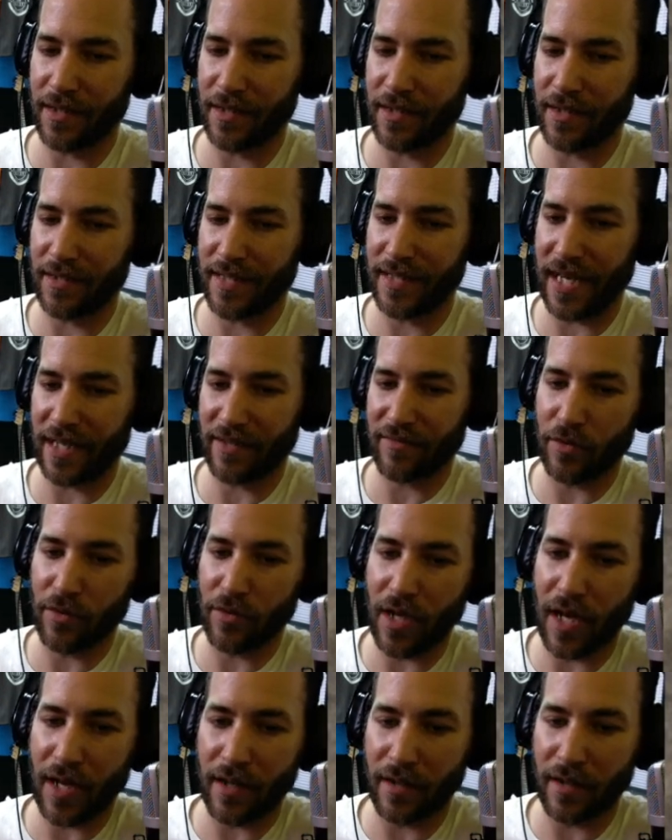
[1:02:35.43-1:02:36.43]
a tactful
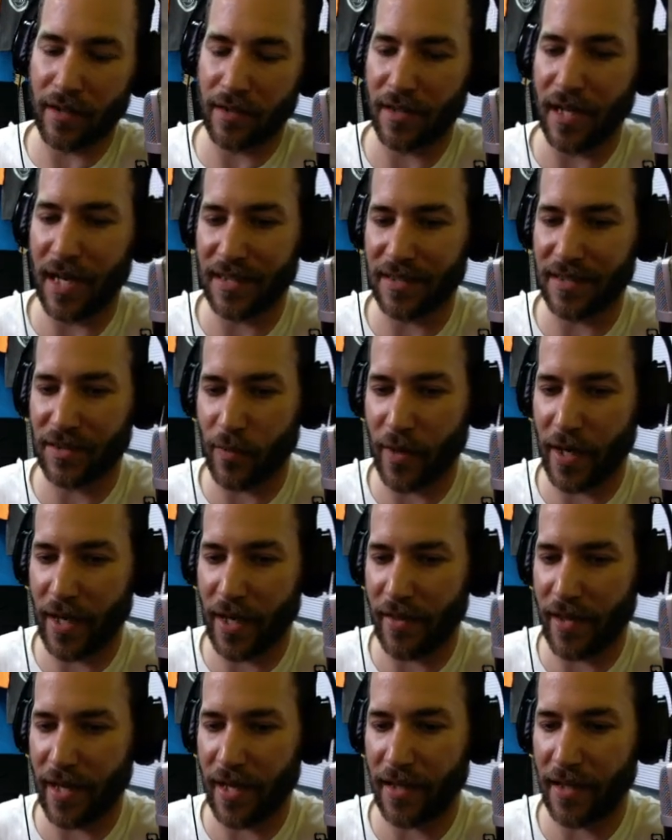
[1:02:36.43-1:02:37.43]
kind of nice way
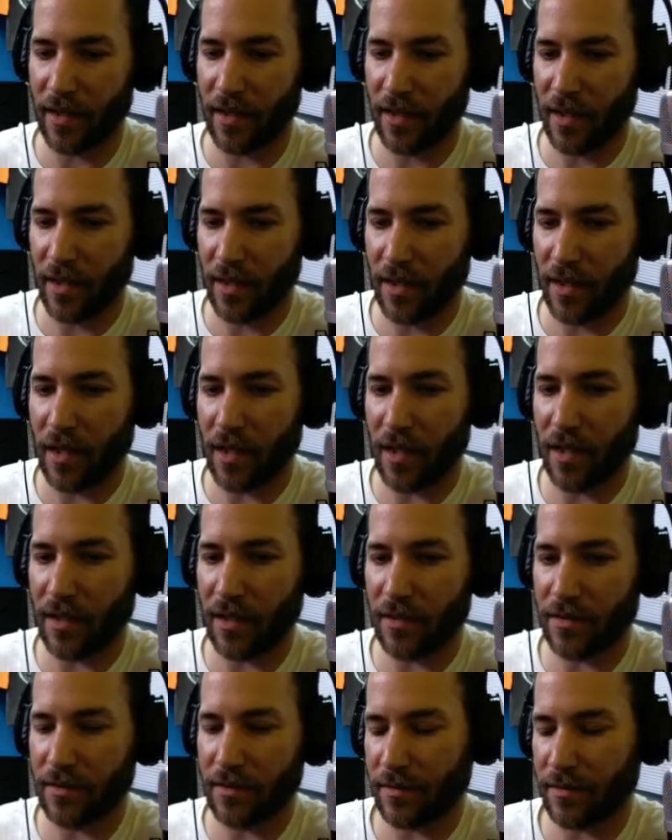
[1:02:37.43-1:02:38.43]
that
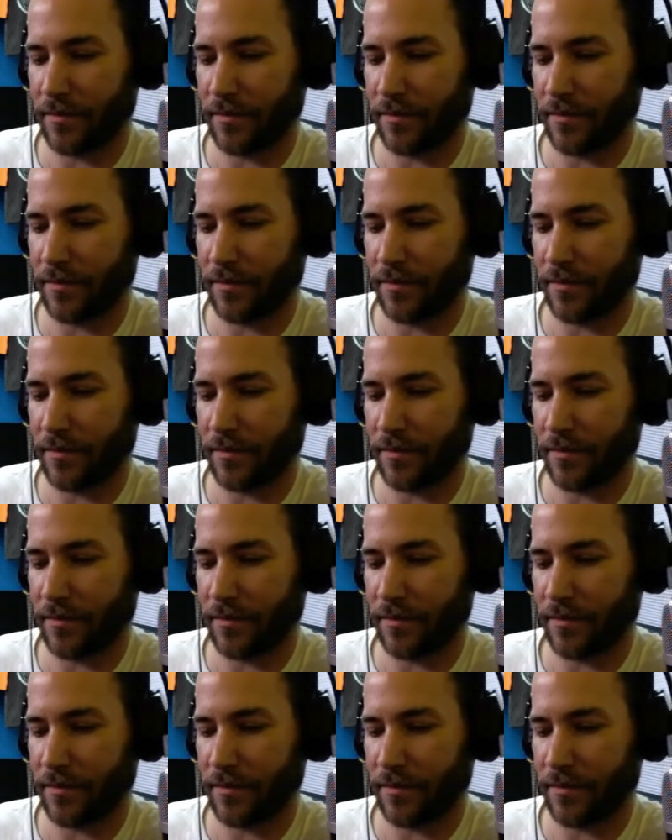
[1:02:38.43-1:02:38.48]
uh,